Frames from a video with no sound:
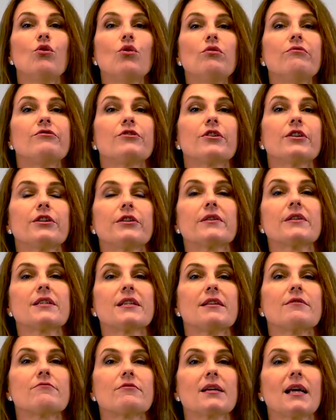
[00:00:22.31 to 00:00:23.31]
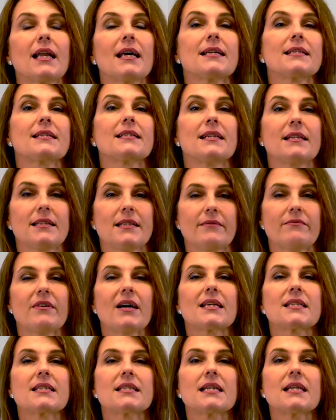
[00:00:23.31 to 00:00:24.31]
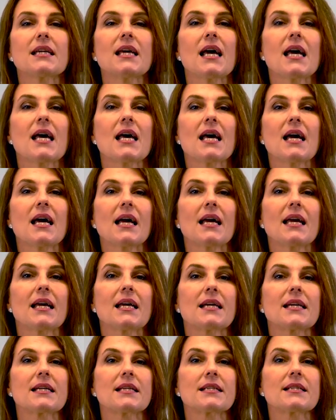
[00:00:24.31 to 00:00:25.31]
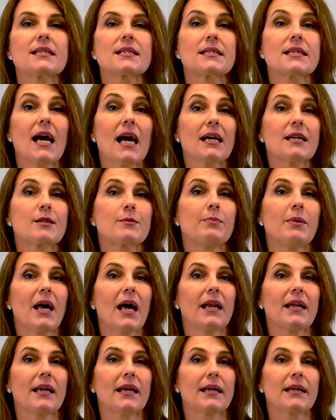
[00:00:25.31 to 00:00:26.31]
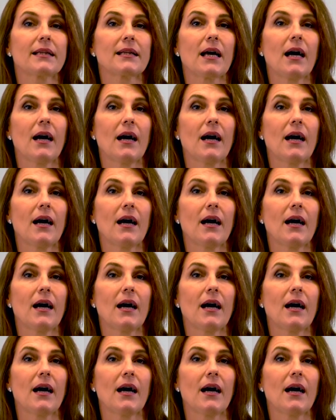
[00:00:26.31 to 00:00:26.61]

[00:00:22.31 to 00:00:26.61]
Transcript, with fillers: overlooked in real estate investing is tax planning,